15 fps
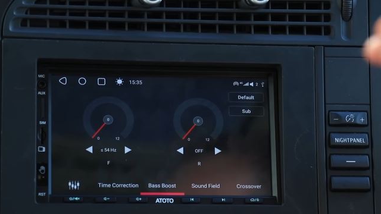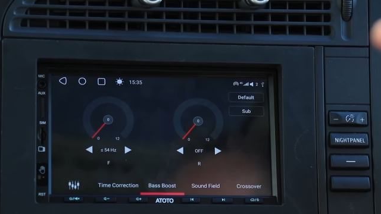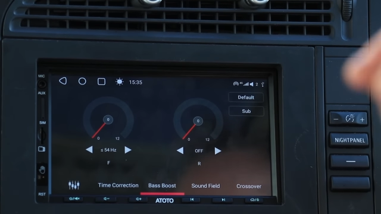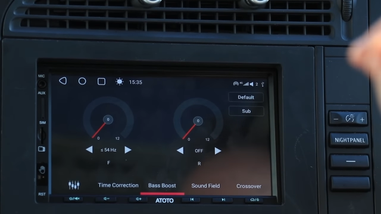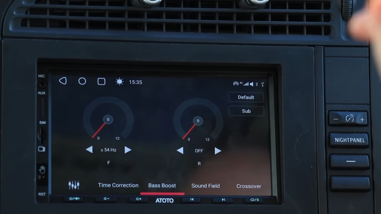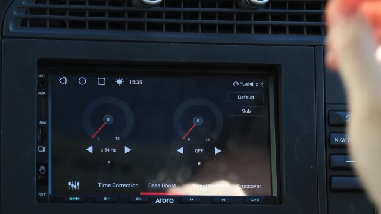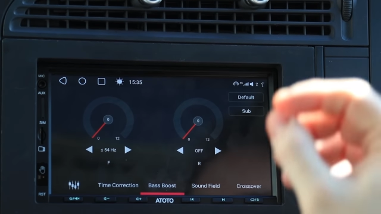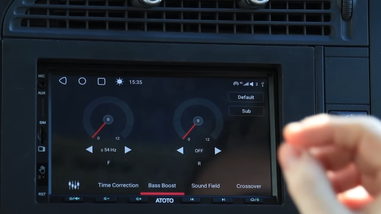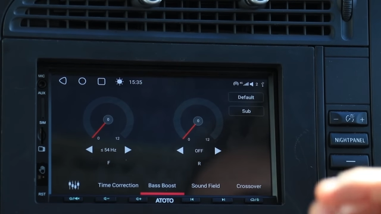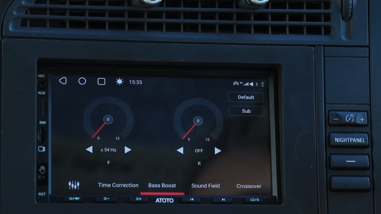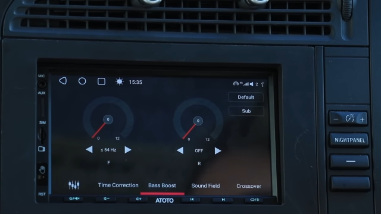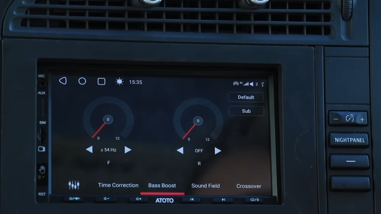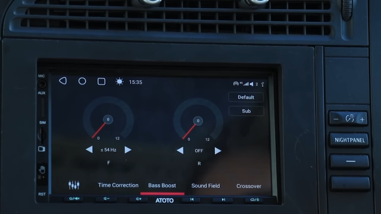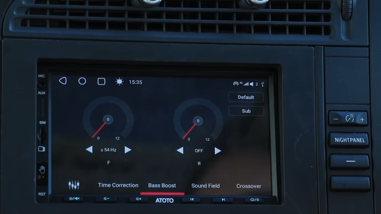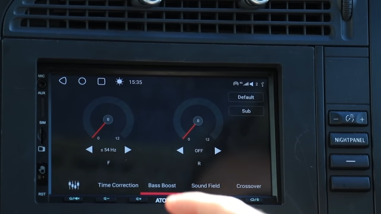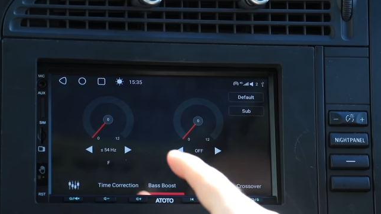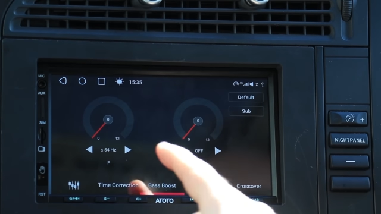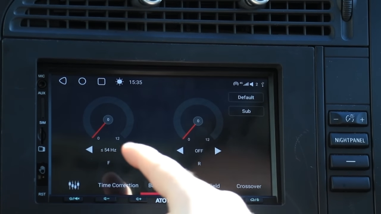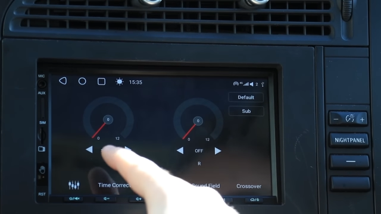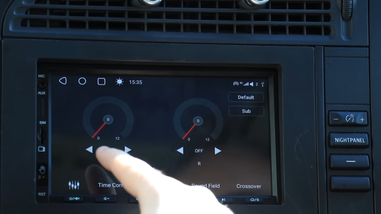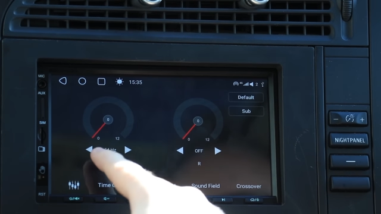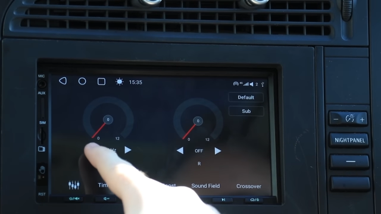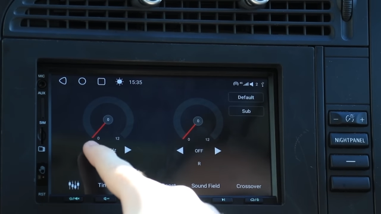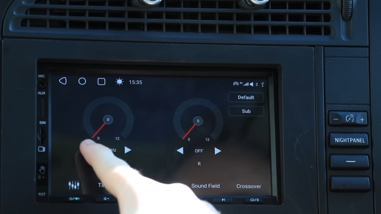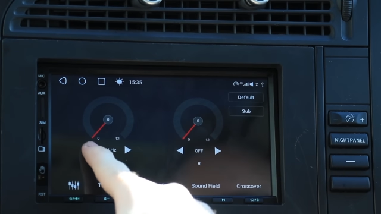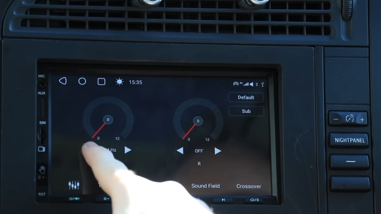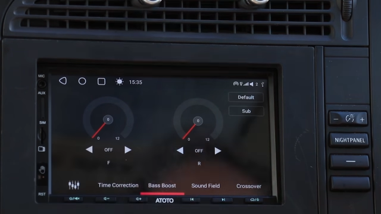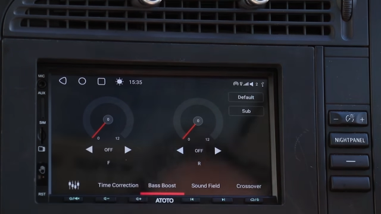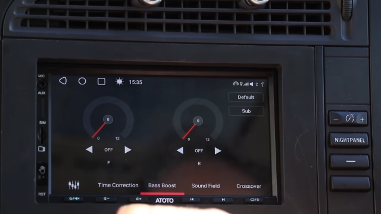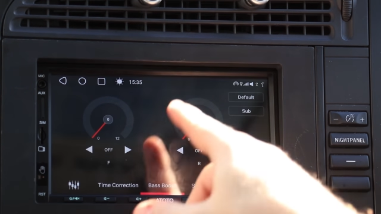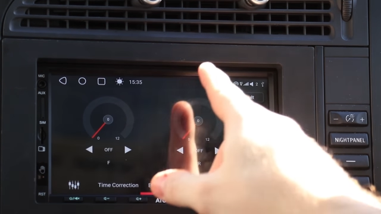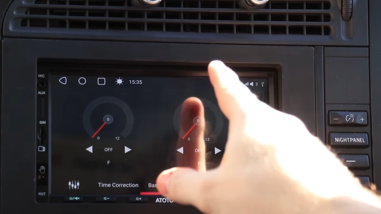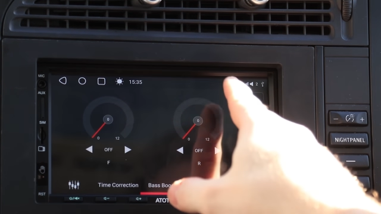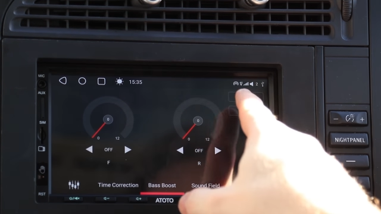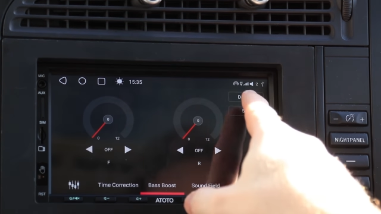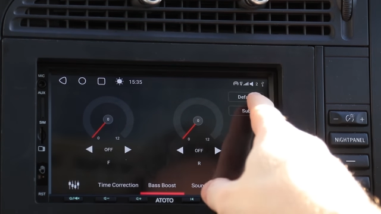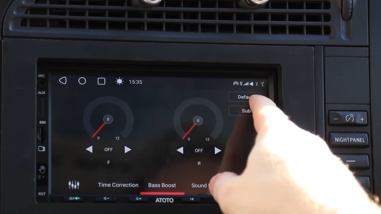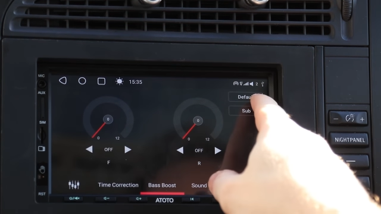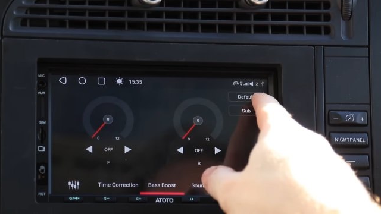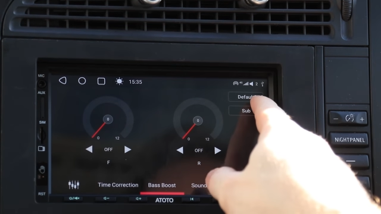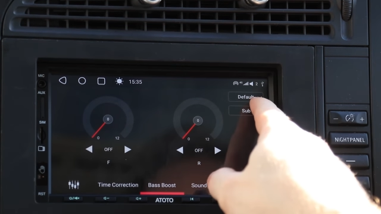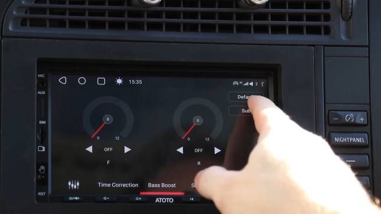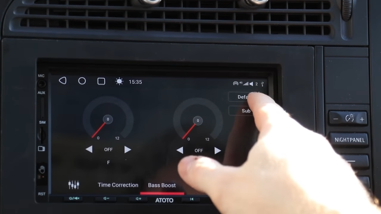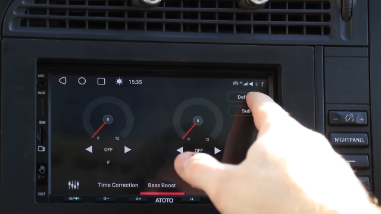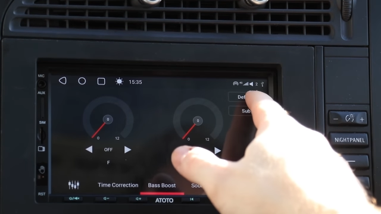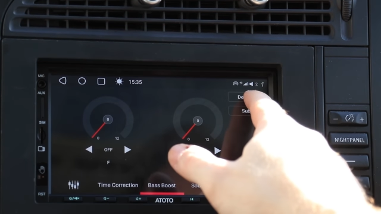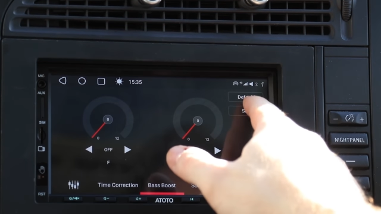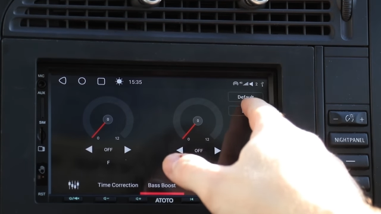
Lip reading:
No face is visible, so there are no lips to read.